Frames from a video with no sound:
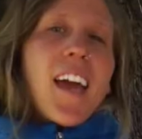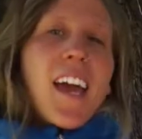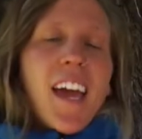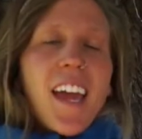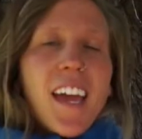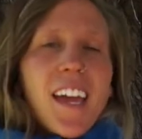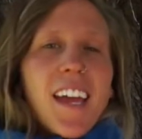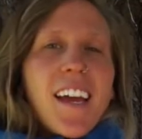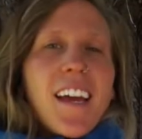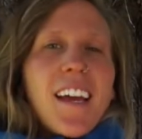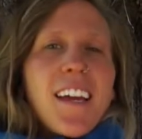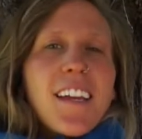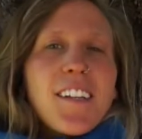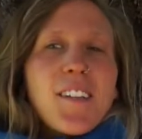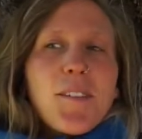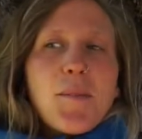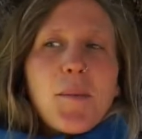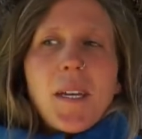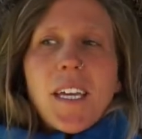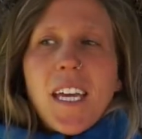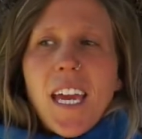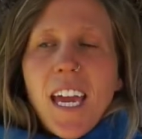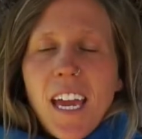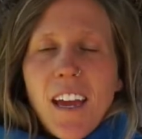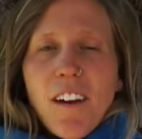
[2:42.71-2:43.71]
and
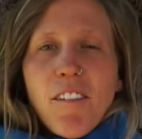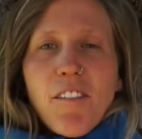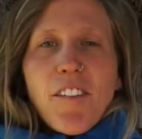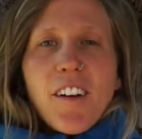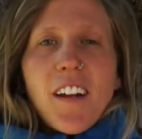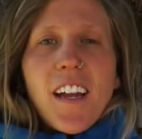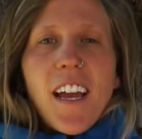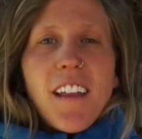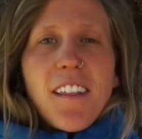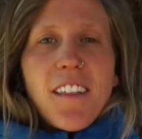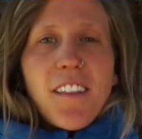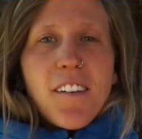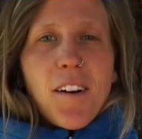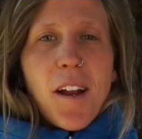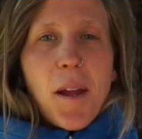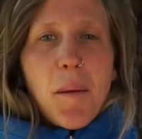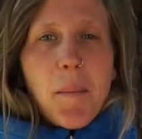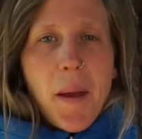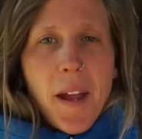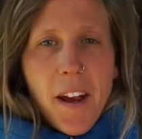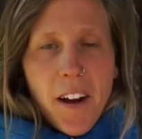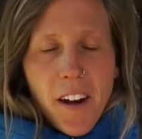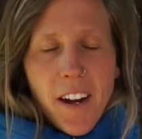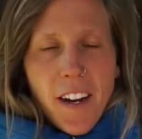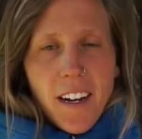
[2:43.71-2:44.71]
we can't forget the
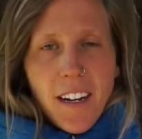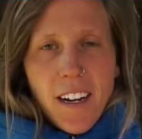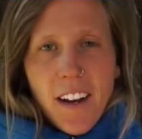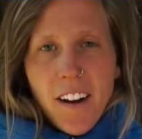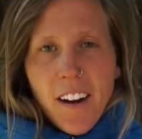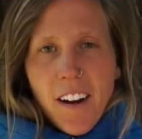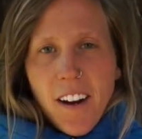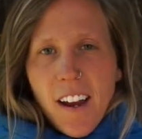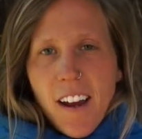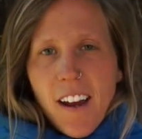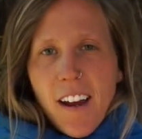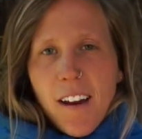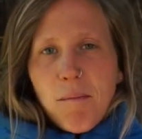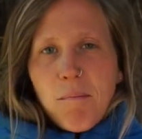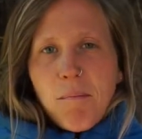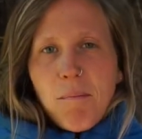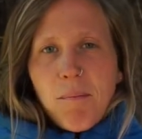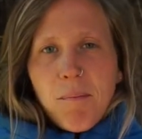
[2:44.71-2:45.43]
riparian area.